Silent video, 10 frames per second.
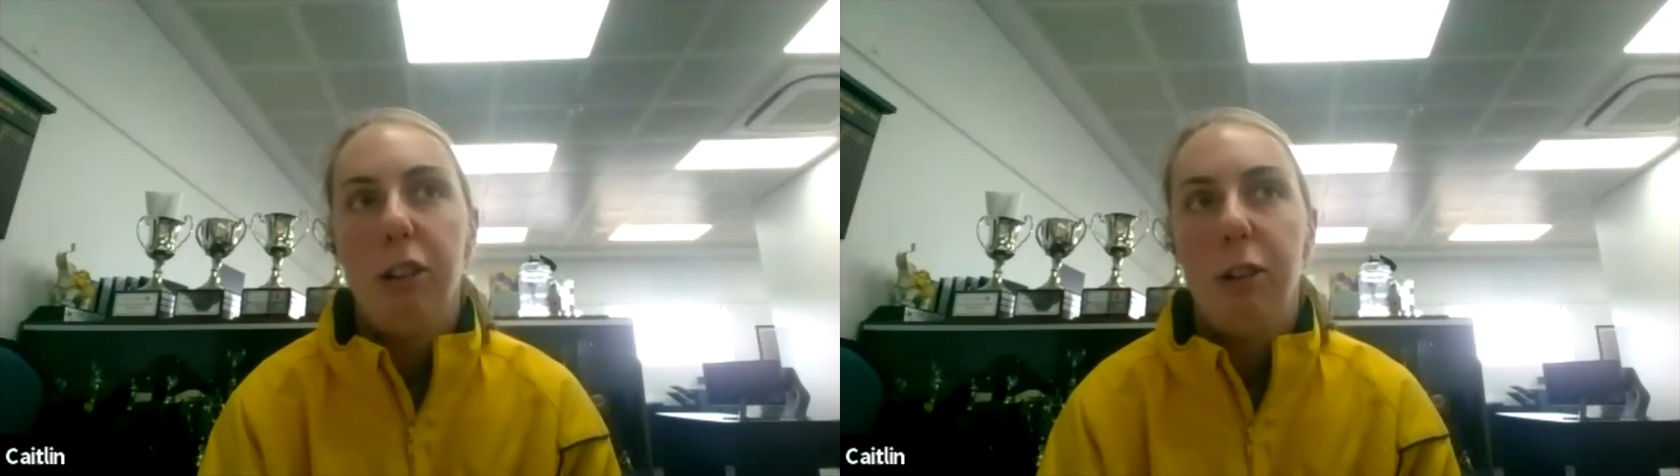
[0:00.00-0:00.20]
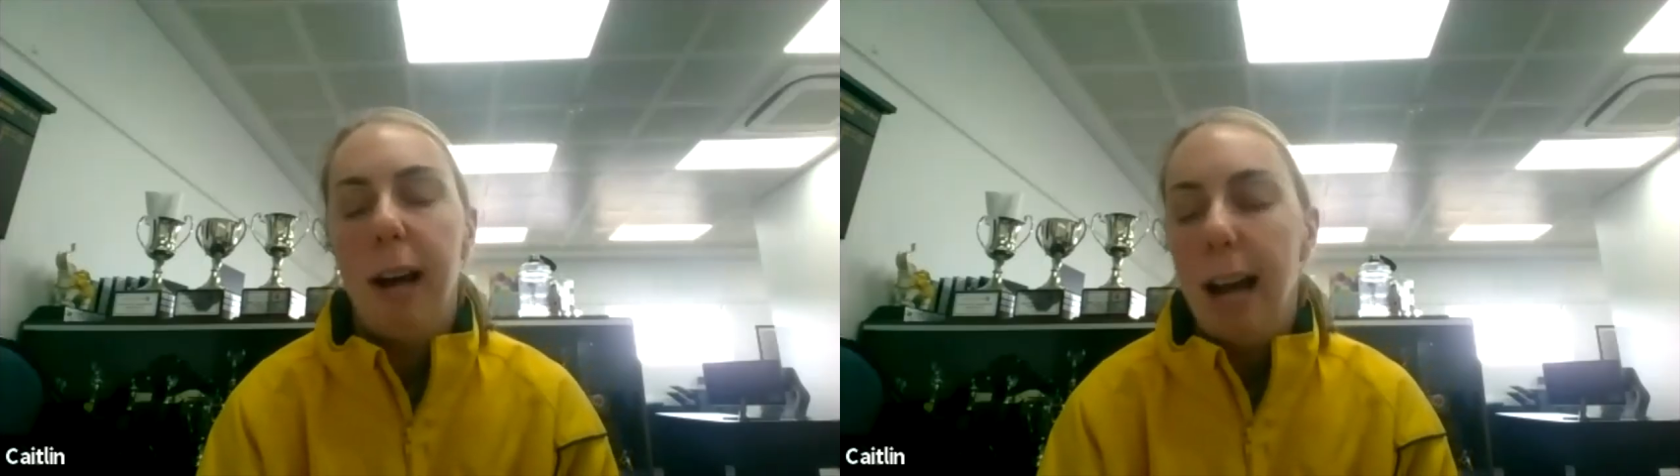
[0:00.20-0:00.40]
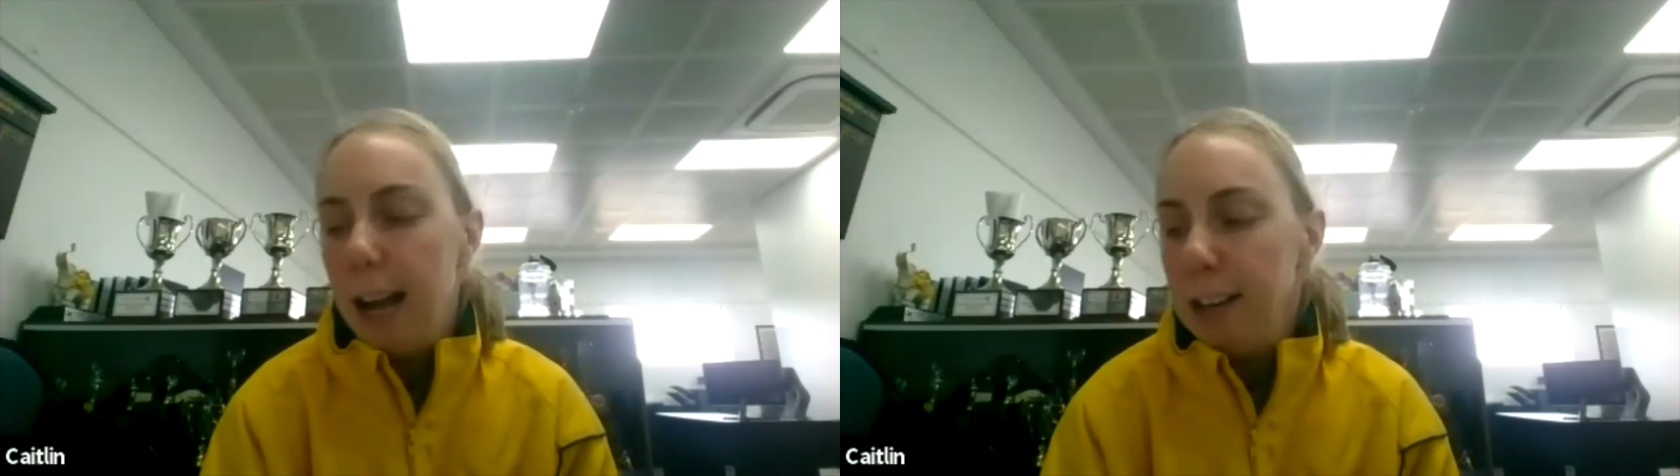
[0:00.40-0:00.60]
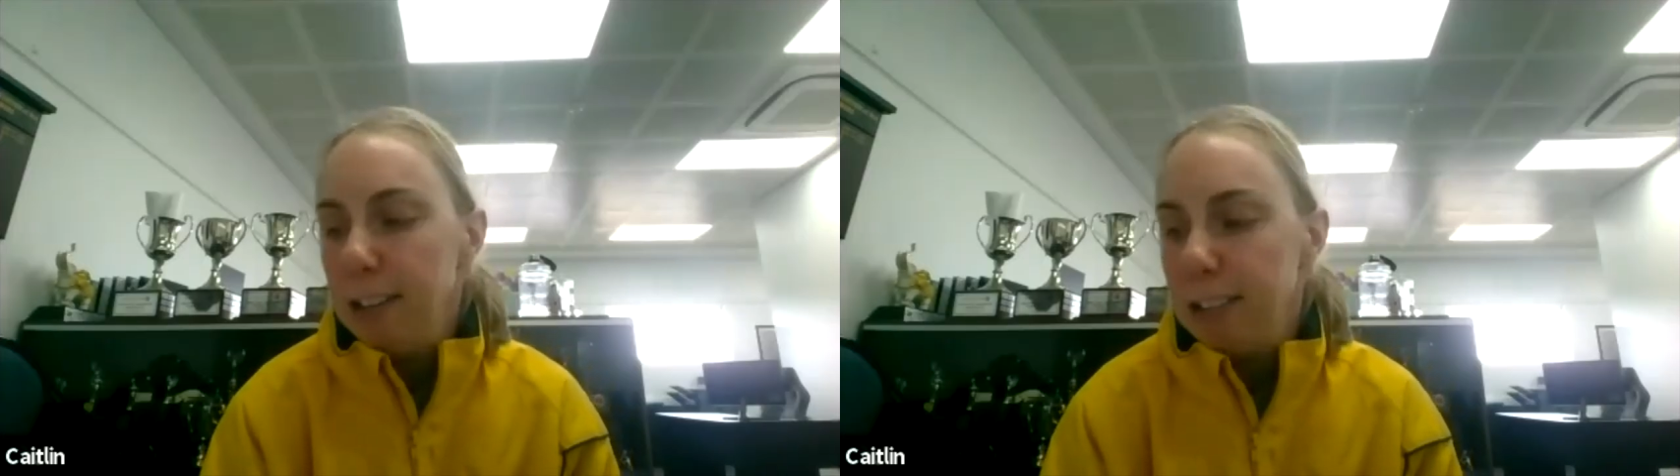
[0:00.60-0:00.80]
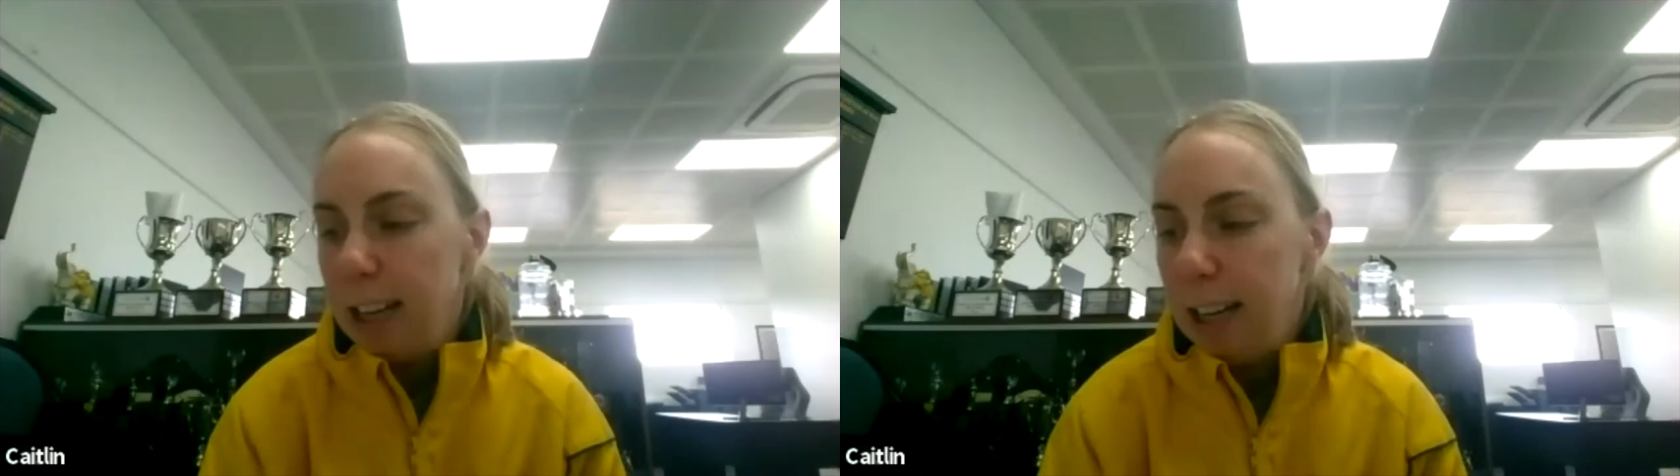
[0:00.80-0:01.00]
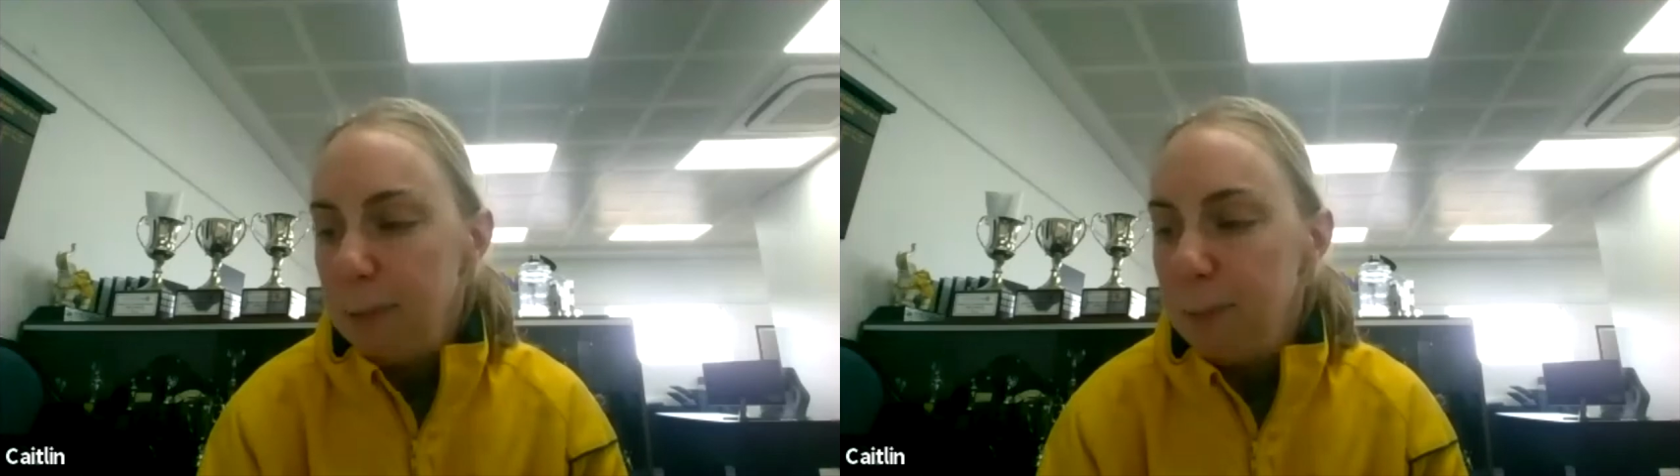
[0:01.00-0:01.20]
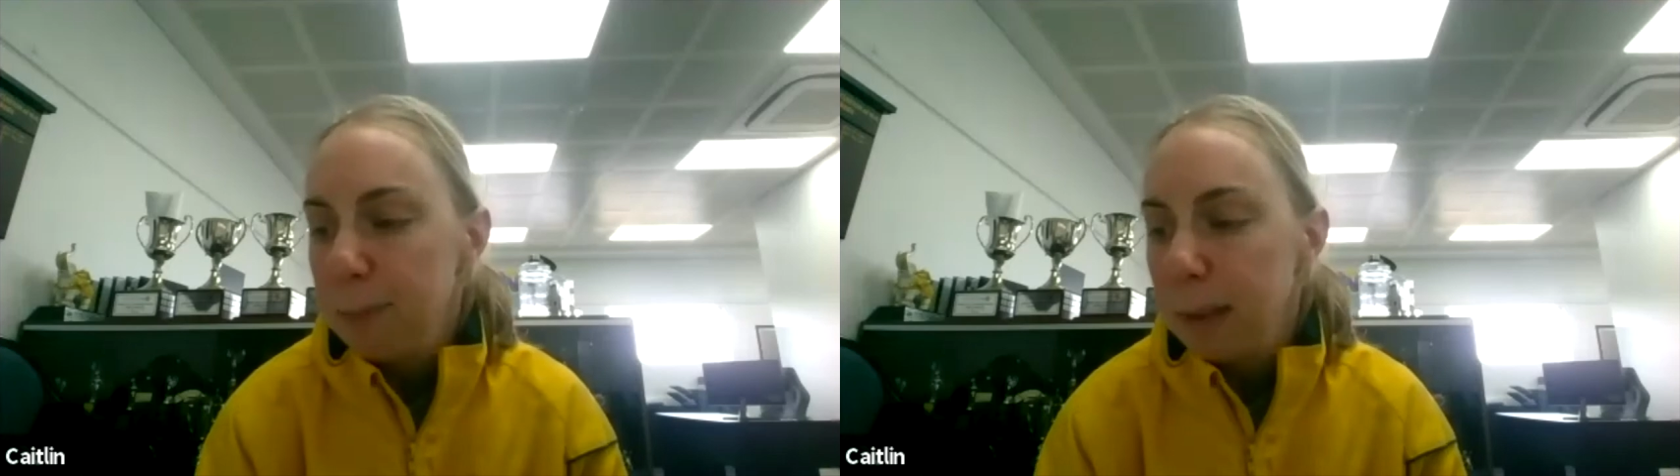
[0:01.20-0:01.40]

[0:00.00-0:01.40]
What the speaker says: to answer.